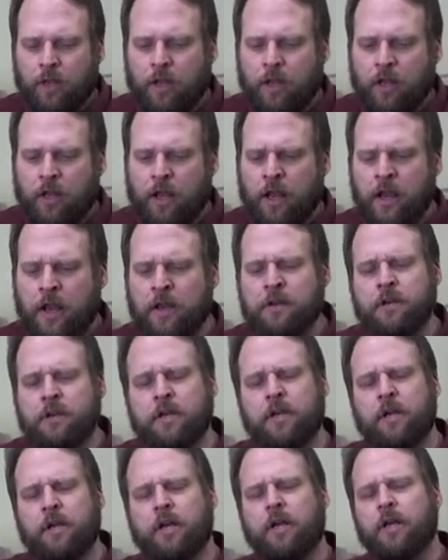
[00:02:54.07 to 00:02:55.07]
And
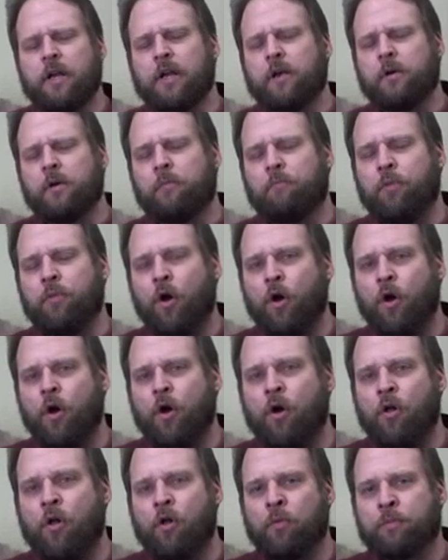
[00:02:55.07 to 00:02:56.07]

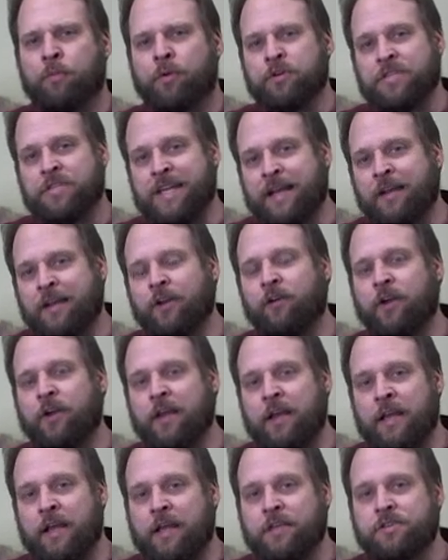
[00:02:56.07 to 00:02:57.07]
Paul, particularly
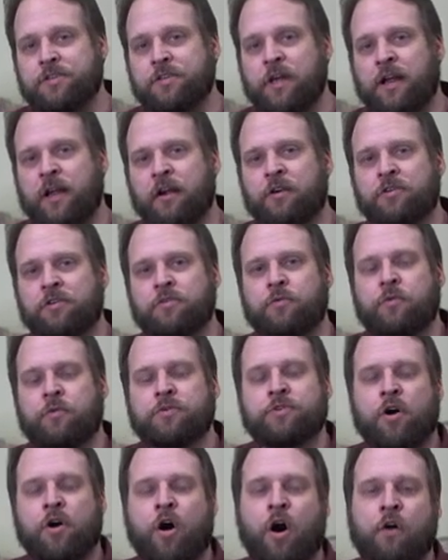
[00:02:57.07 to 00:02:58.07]
in his letters,
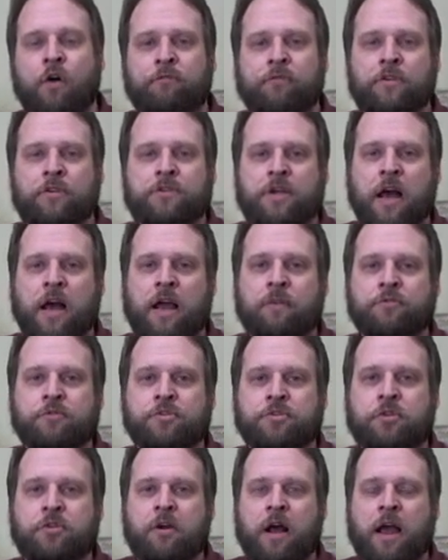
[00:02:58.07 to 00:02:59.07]
was oftentimes
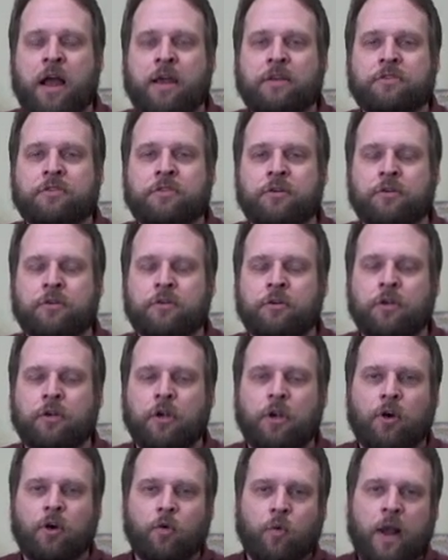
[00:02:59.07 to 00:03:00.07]
trying to
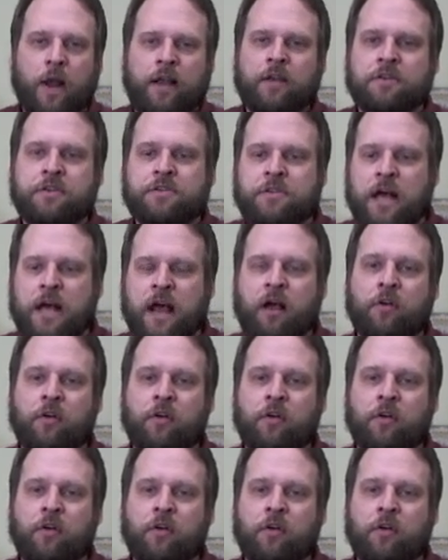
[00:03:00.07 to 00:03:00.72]
reconcile